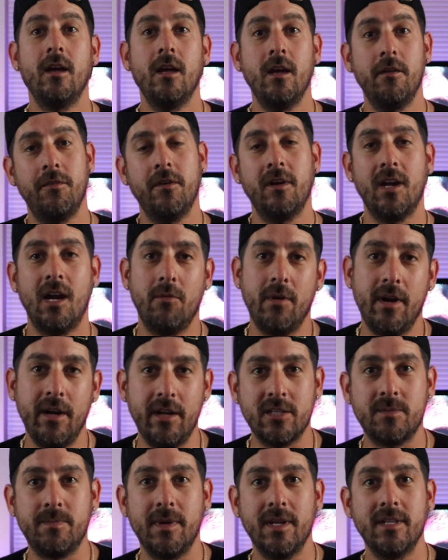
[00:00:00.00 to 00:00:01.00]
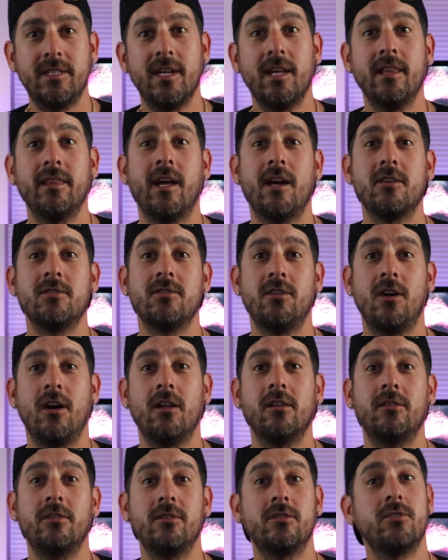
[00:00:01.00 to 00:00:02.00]
if you're not ready to spend
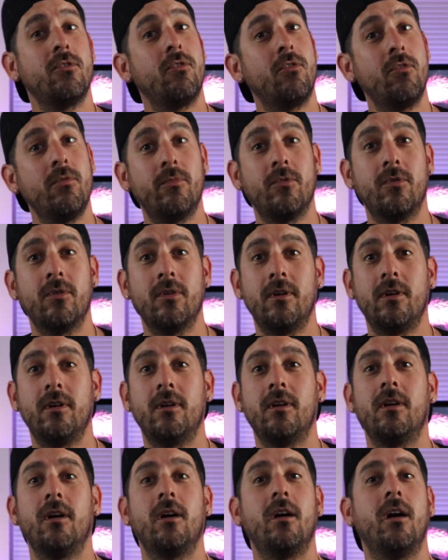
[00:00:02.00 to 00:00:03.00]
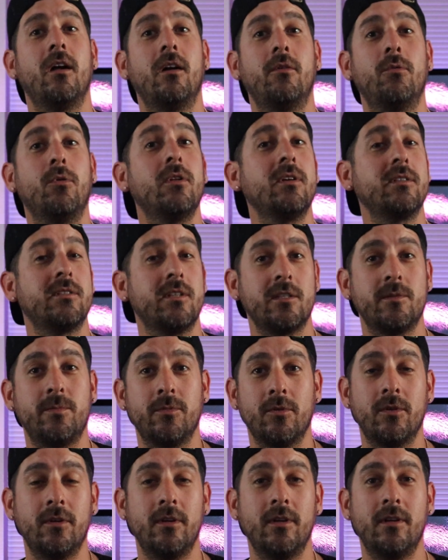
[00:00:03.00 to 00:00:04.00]
$10,000 or more on a Rolex
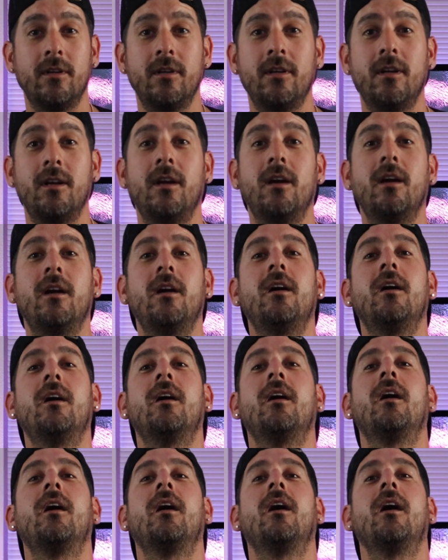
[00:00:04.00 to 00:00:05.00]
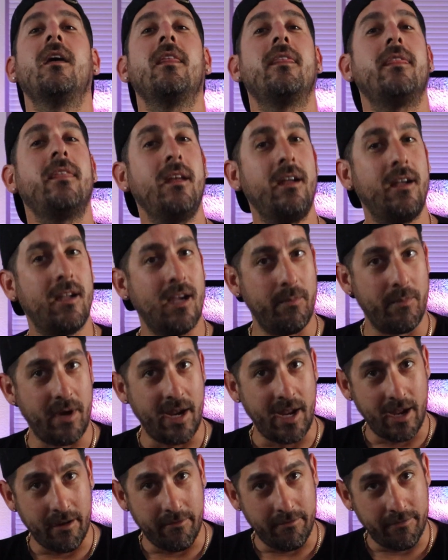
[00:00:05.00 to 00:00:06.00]
Explorer, I think I
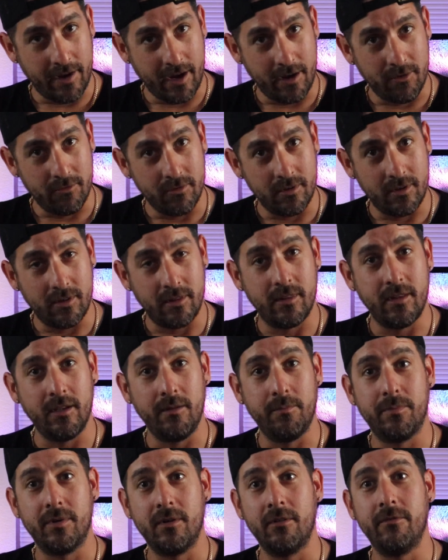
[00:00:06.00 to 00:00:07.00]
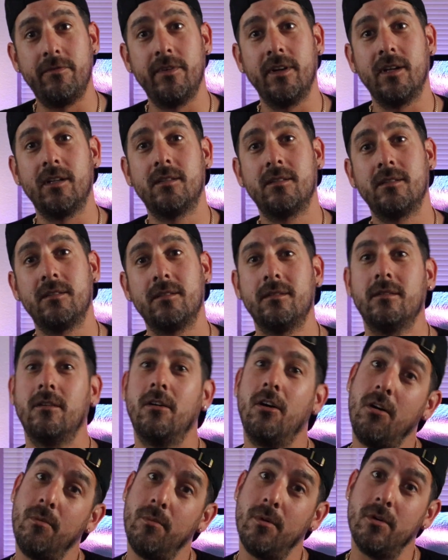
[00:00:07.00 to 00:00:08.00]
might have found the perfect,
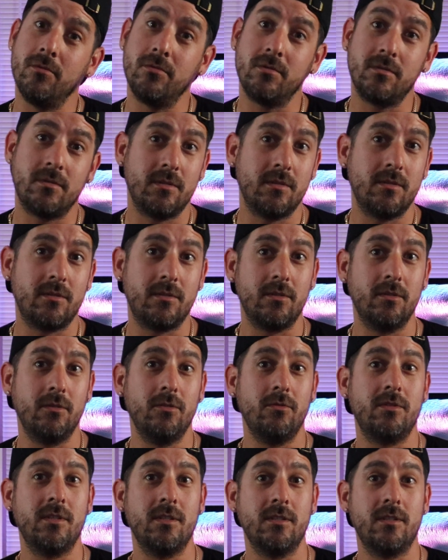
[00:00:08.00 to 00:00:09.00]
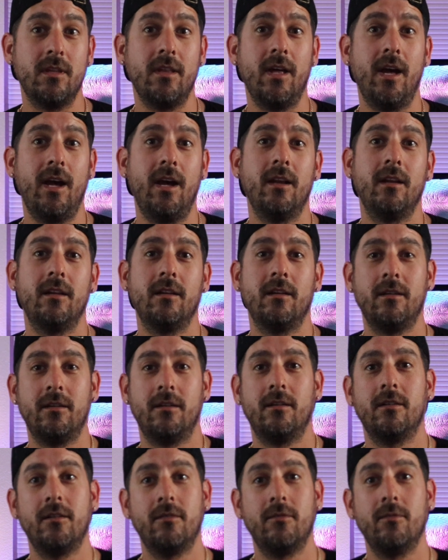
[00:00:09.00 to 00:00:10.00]
almost solution to that,
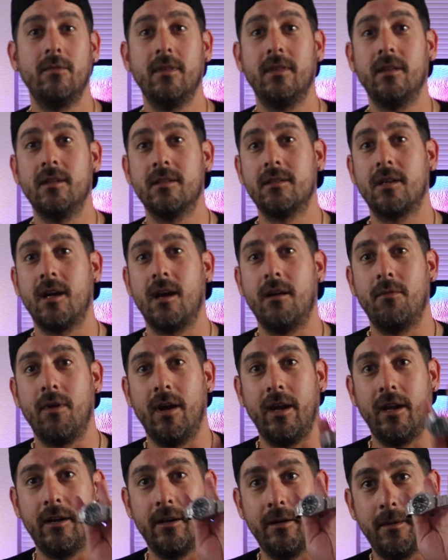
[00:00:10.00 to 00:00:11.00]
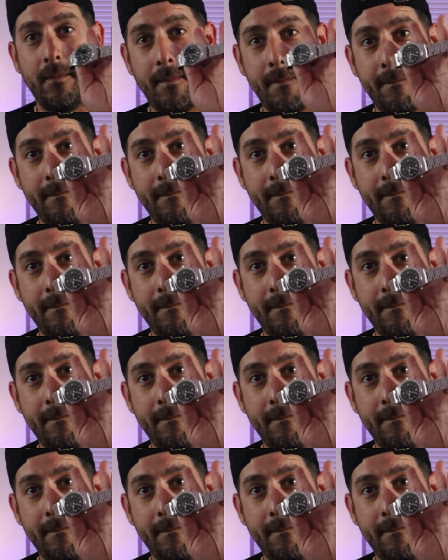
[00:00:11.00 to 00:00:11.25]
with this guy right here.